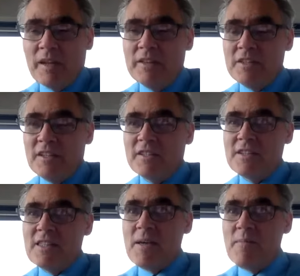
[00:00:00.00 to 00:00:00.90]
in the sense
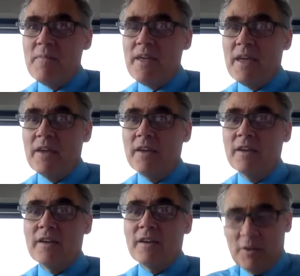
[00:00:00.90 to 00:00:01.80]
that they
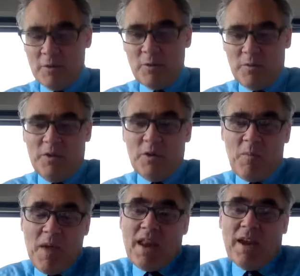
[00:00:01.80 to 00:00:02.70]

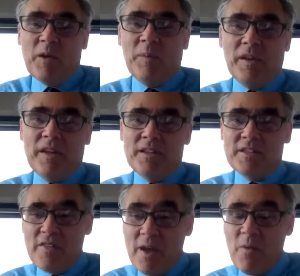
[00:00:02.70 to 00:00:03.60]
made airplanes.
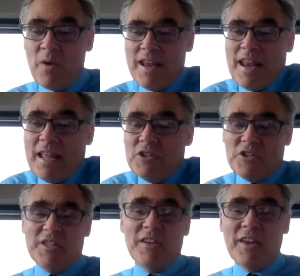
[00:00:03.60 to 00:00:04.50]
They were an
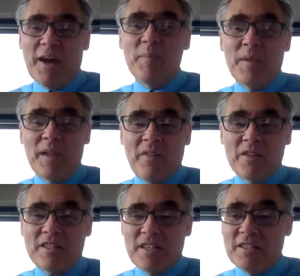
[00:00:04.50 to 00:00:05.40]
engineering company in the
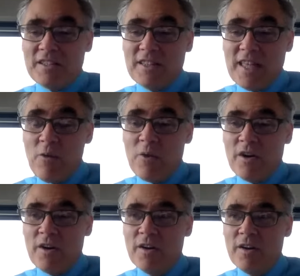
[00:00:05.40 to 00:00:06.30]
sense that they
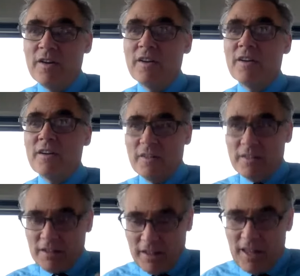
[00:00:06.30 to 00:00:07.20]
were
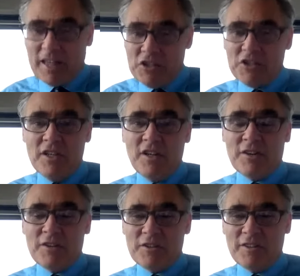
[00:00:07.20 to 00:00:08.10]

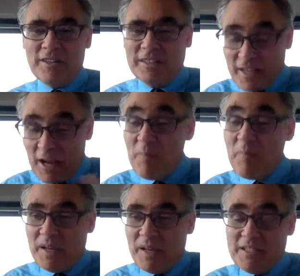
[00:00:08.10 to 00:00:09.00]
engineers. Like the
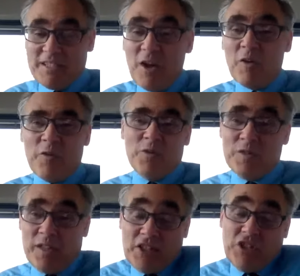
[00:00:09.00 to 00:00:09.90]
company itself was
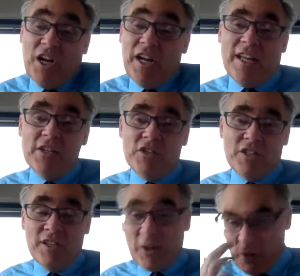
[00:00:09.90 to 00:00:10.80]
like a giant
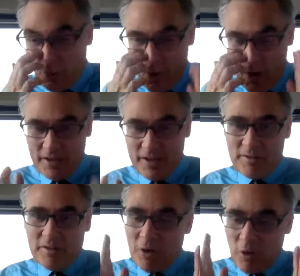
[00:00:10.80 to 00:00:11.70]
engineer that wanted
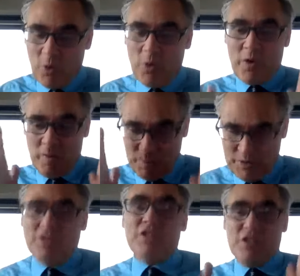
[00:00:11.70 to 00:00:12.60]
order and
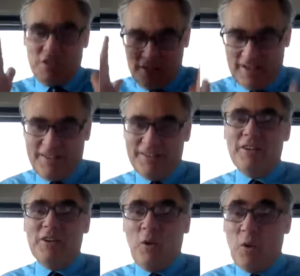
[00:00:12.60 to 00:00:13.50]
precision and
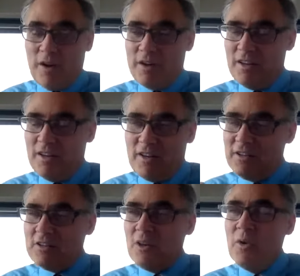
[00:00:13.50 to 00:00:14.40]

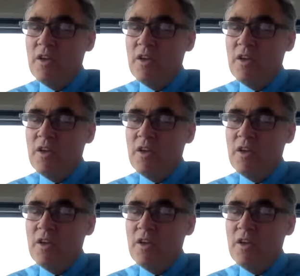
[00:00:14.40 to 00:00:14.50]
and so